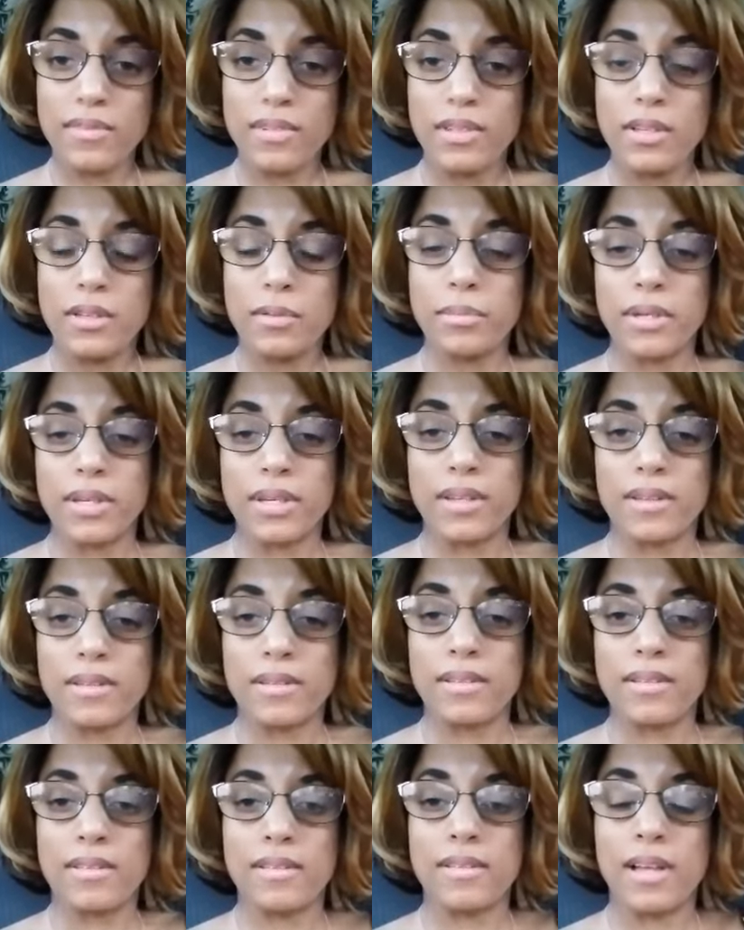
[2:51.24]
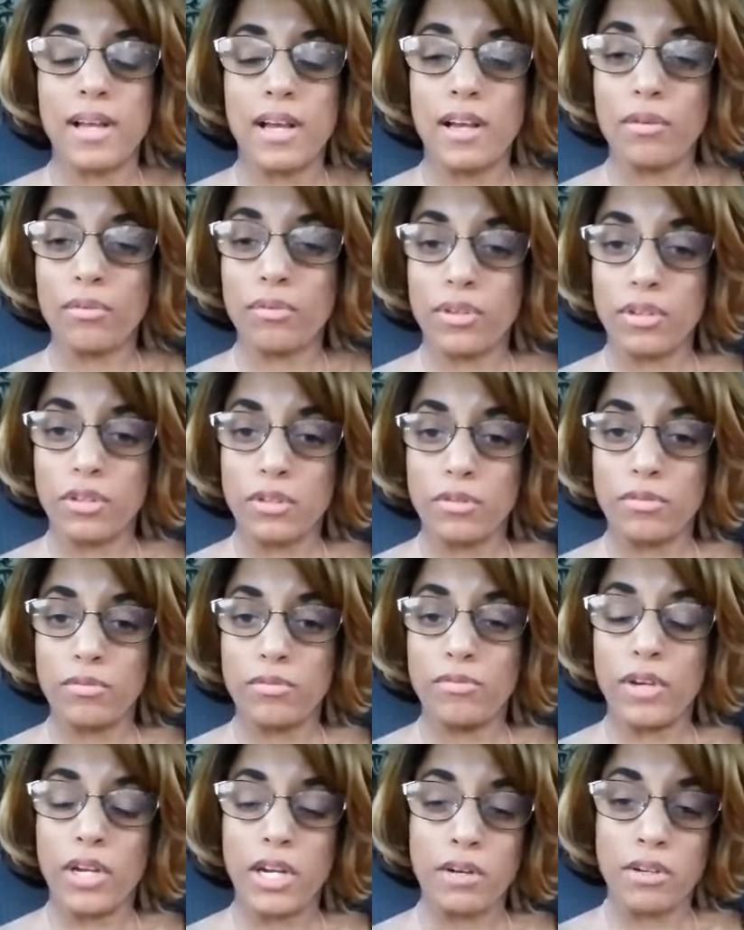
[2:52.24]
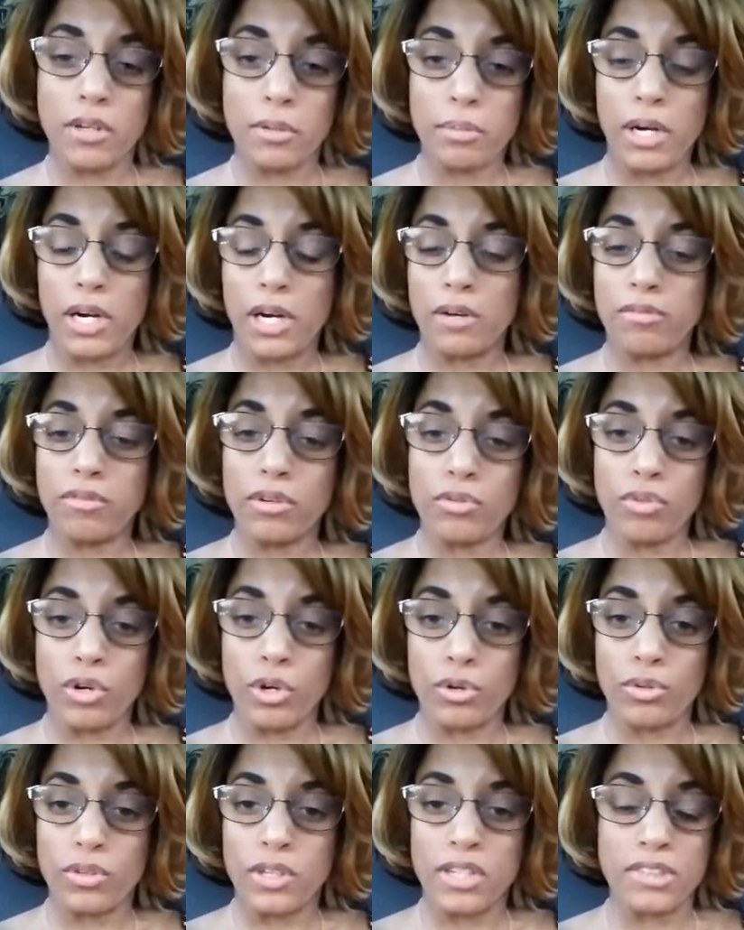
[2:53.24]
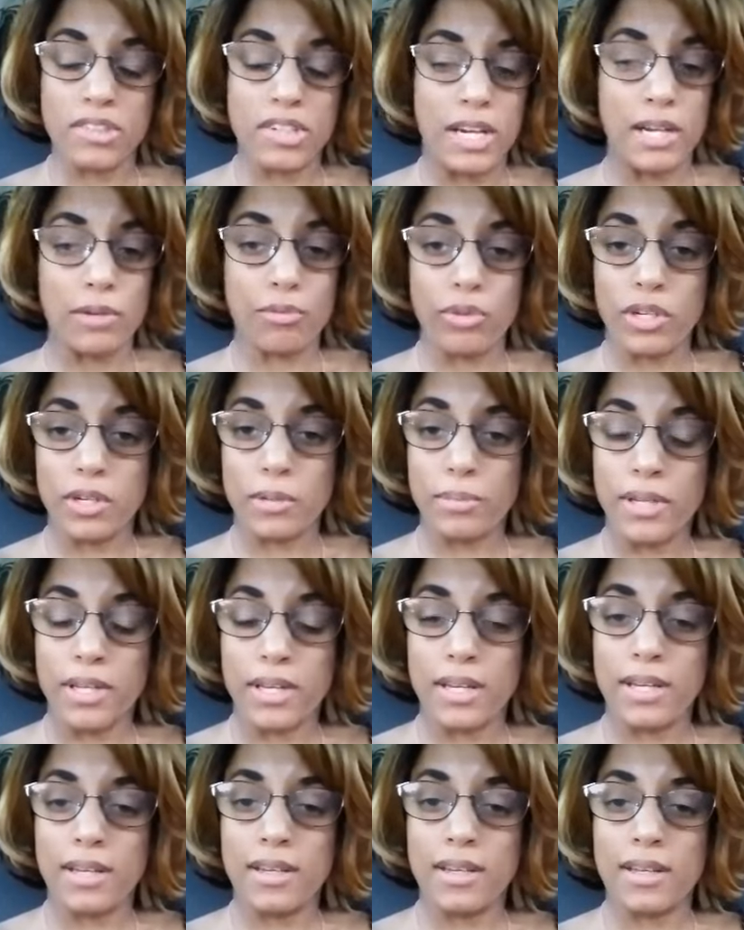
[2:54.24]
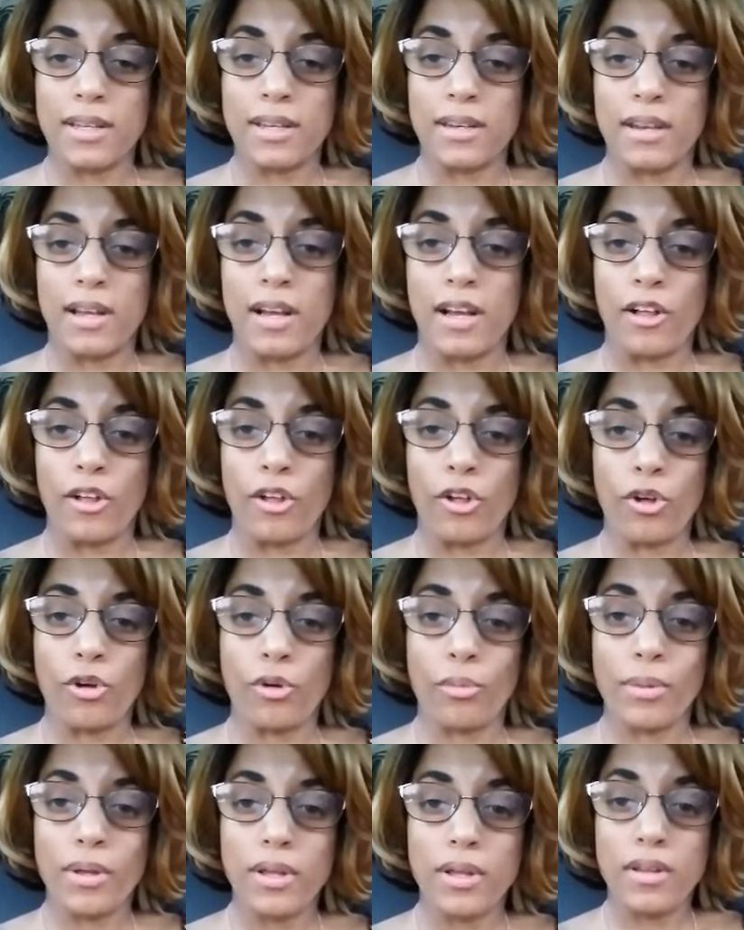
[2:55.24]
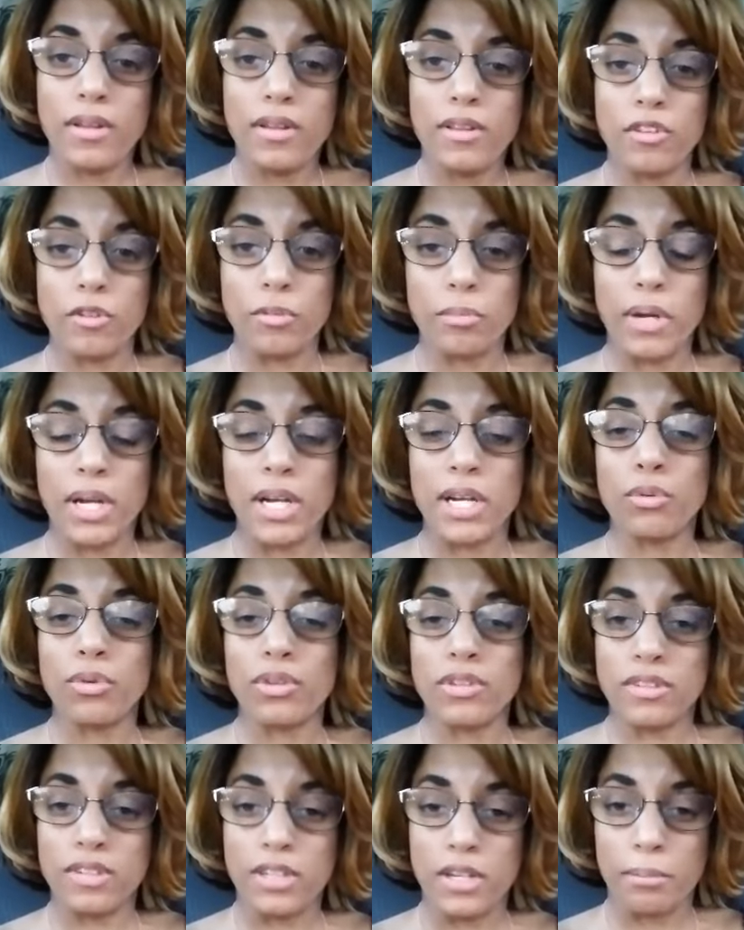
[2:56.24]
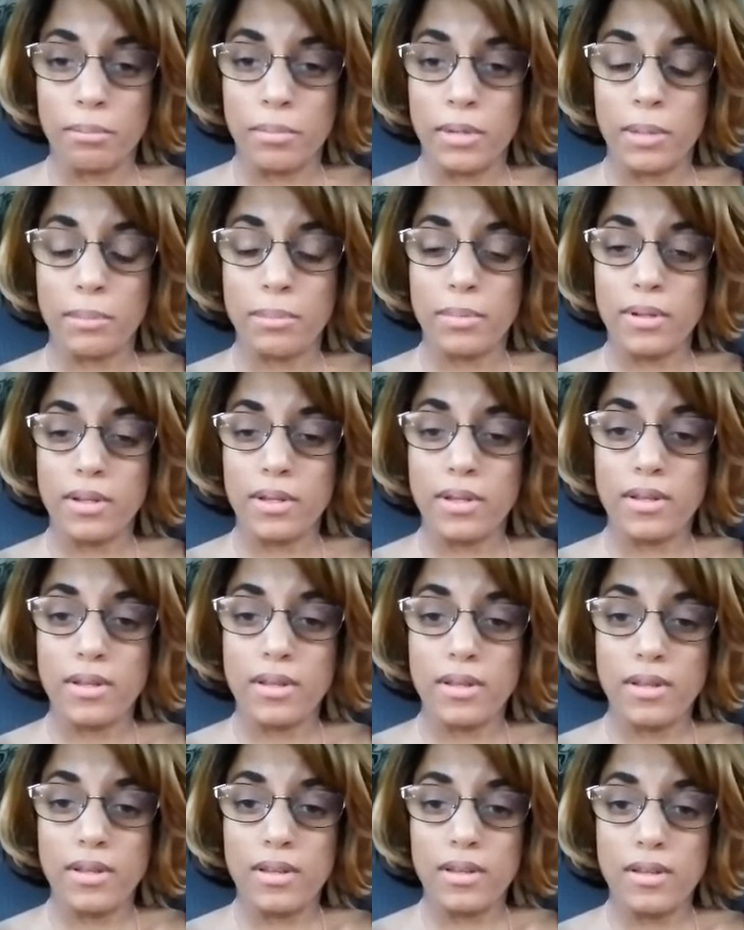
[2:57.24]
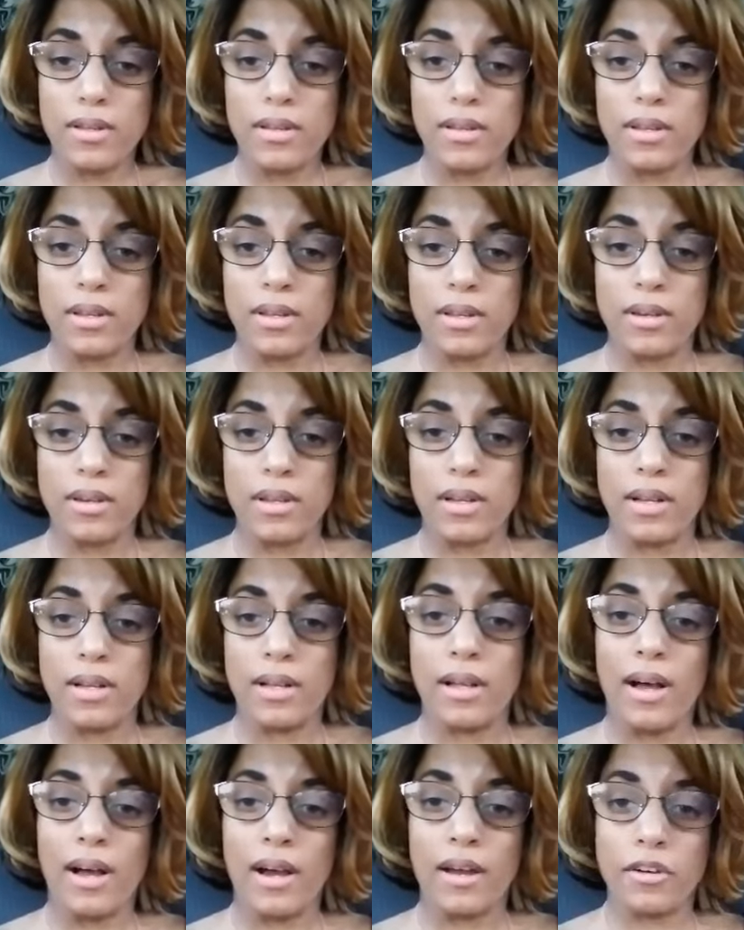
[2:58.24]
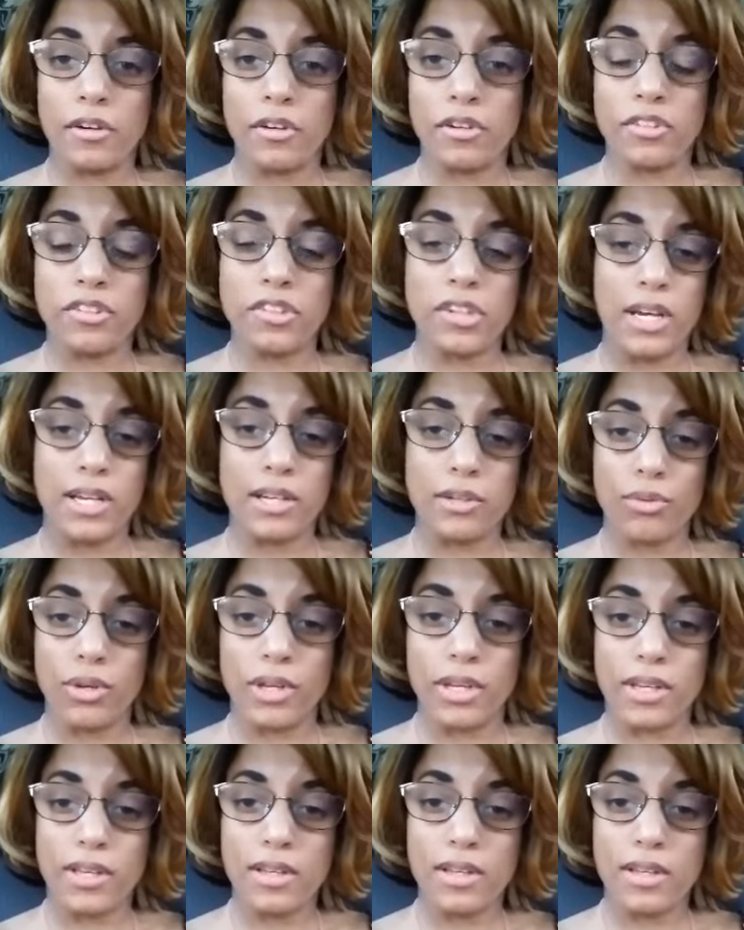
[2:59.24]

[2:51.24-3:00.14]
because that was a very powerful role that Chadwick played, and I hope somebody will step up and uh, honor Chadwick.